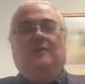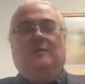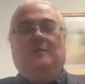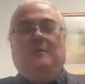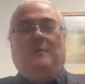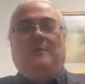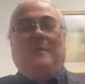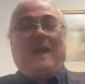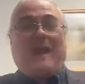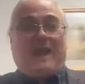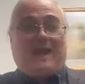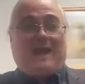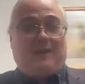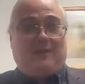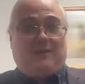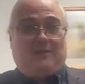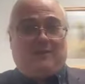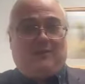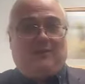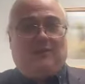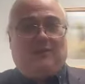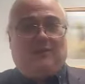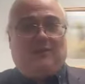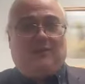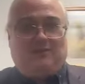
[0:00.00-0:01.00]
the
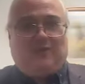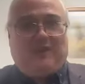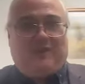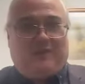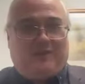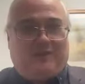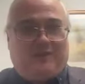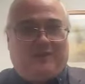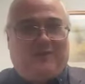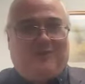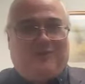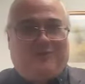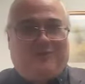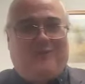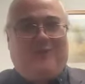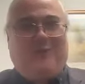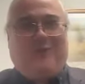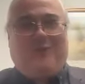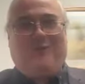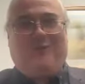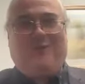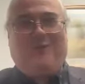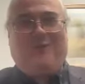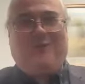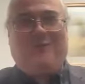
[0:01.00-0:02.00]
band Genesis,
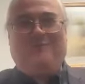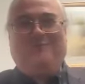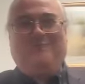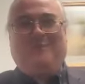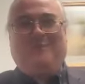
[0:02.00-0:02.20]
not the